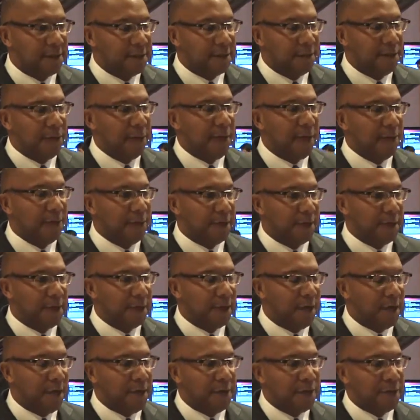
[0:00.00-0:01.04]
to be able
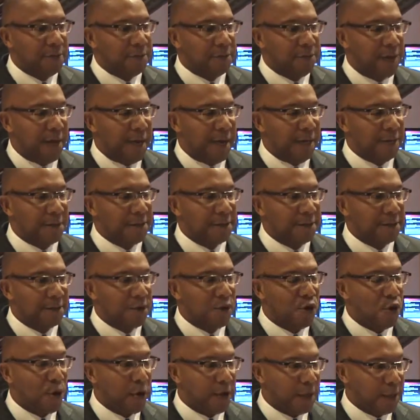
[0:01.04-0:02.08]
to respond
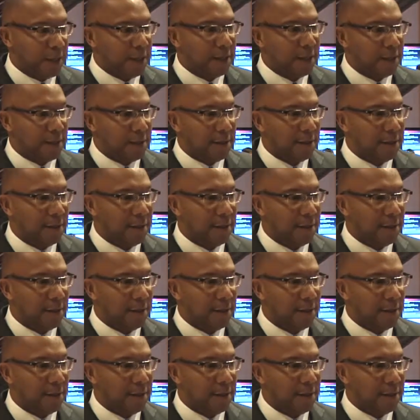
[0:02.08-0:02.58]
quickly